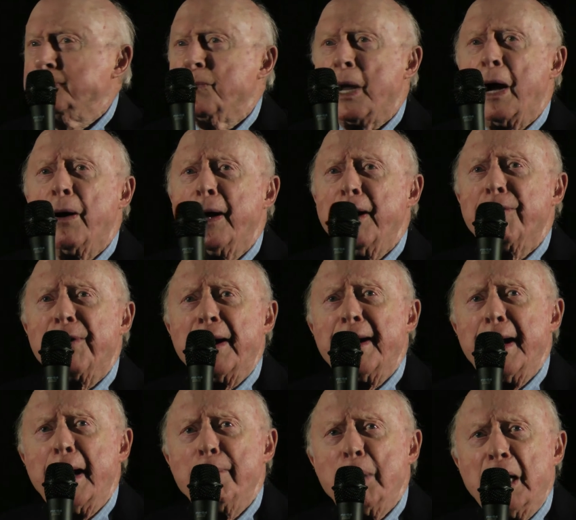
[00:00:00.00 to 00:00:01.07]
Now here I
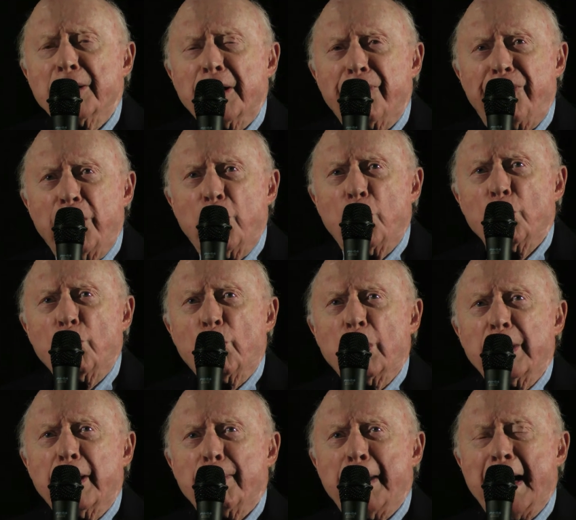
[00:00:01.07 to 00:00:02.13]
am on the phone
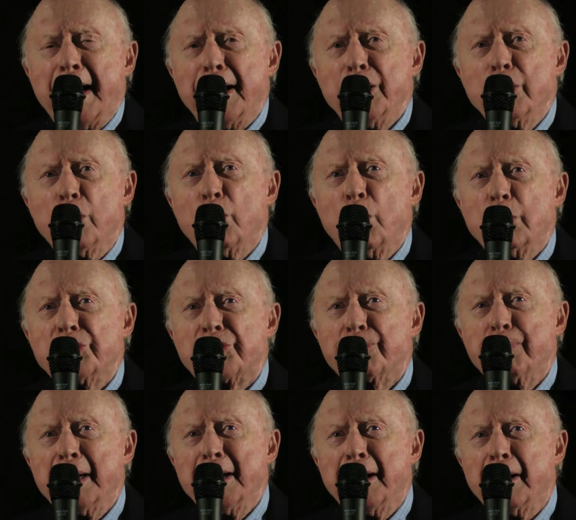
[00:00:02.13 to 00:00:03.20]
with a man who is
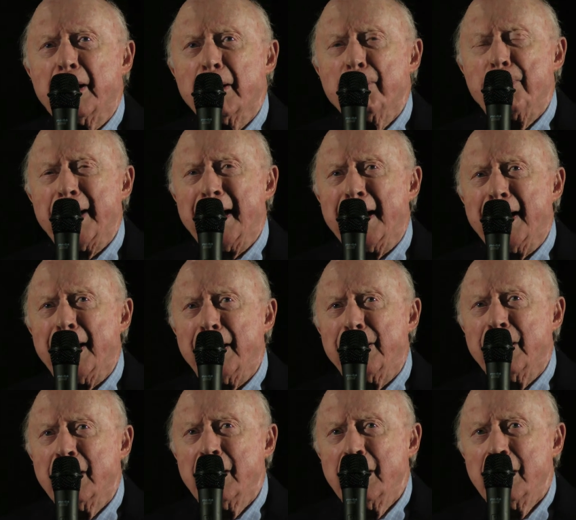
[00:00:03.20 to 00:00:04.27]
being compared